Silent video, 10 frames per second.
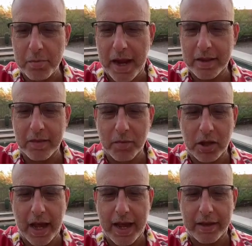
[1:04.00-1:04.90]
I'll make them
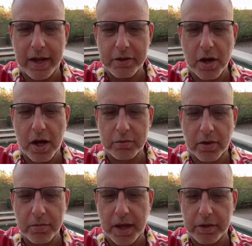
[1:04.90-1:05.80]
glad they
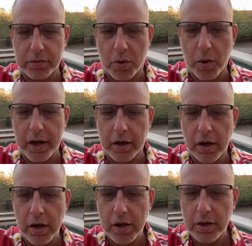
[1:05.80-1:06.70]
talked with me. To a
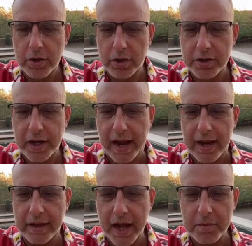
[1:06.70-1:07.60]
winner, you'll say,
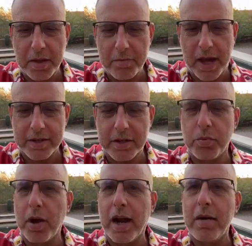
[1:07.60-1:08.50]
I like me
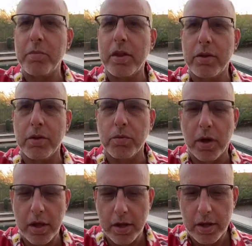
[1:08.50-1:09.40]
best when I'm with
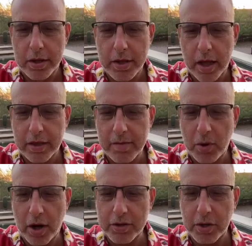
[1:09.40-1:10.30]
you.
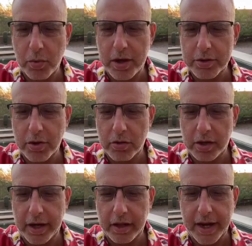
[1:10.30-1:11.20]
Nothing marks a winner so
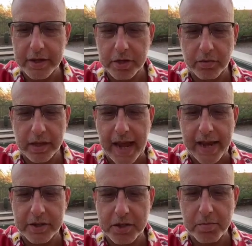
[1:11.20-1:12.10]
clearly as a
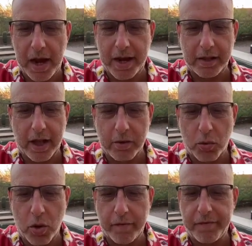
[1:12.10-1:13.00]
relaxed smile and a
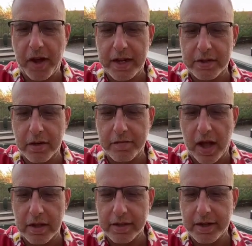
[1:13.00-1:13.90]
warm face that
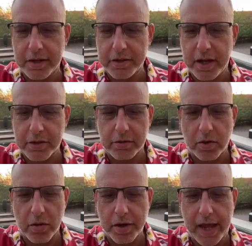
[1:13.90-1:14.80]
volunteers his or
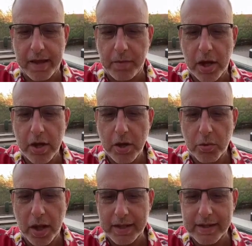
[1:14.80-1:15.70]
her own name
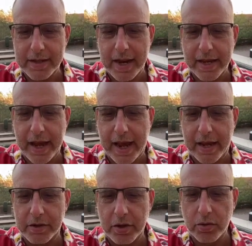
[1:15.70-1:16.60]
while extending a
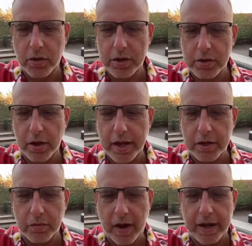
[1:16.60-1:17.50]
hand to yours,
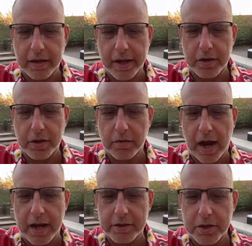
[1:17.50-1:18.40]
looking directly into
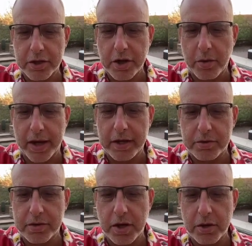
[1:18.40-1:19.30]
your eyes and showing
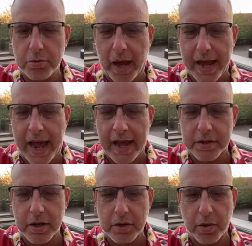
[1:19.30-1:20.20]
interest in you by
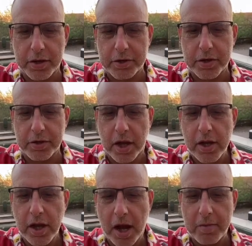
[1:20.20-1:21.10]
asking questions
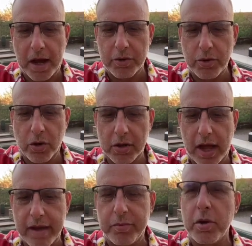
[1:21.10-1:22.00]
about your
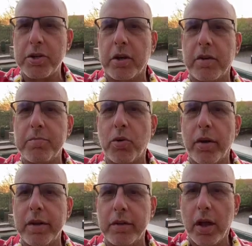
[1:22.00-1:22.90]
life which are
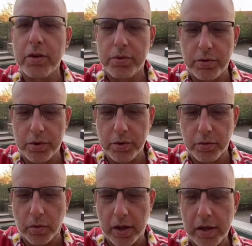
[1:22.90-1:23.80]
important to
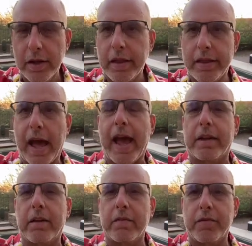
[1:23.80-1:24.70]
you.
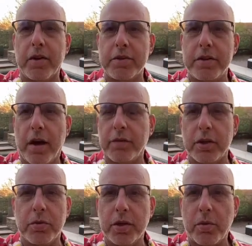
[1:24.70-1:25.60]
That, the first
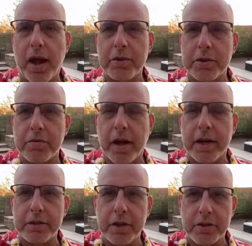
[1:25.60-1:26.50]
W in the WOW
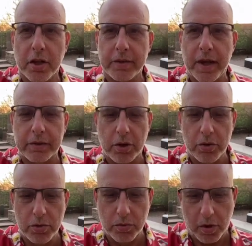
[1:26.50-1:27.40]
strategy, it's all about the
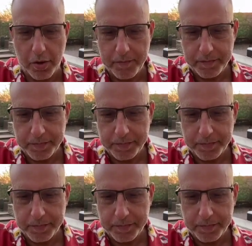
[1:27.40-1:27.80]
who